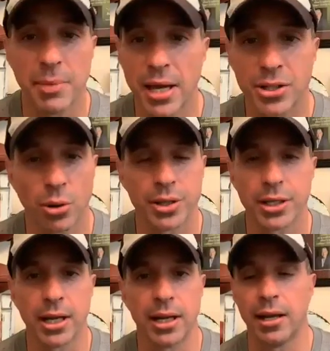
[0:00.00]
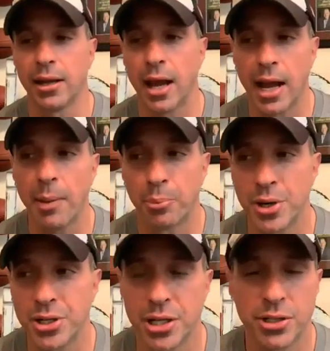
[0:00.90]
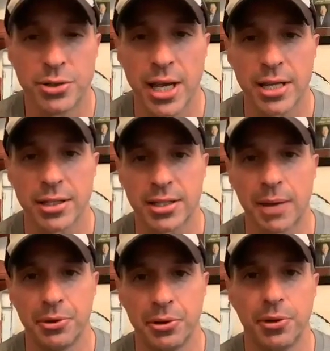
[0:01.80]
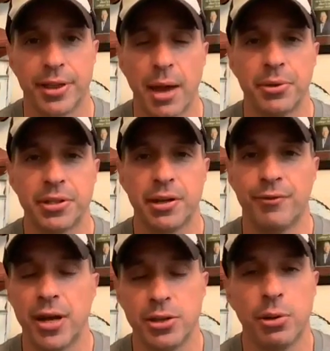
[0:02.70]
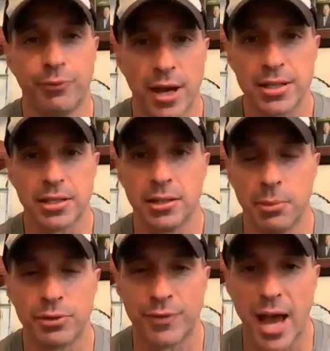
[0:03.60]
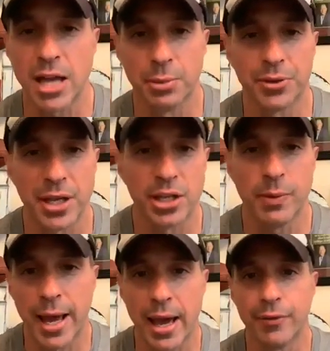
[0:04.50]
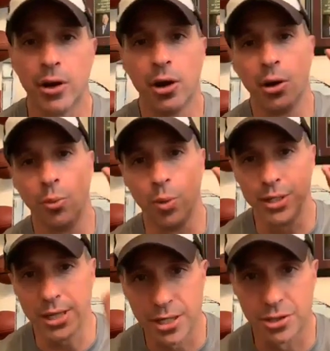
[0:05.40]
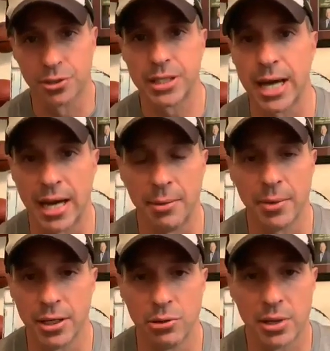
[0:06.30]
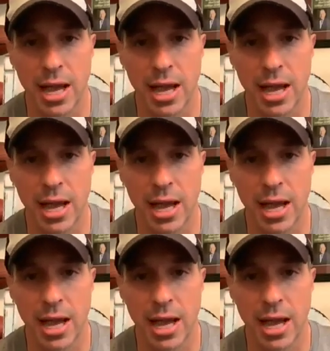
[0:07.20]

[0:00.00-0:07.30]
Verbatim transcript: man, George. And, and, and I appreciate you taking the time to do that. That was an event. You invested the most valuable thing you have, which is your time. And you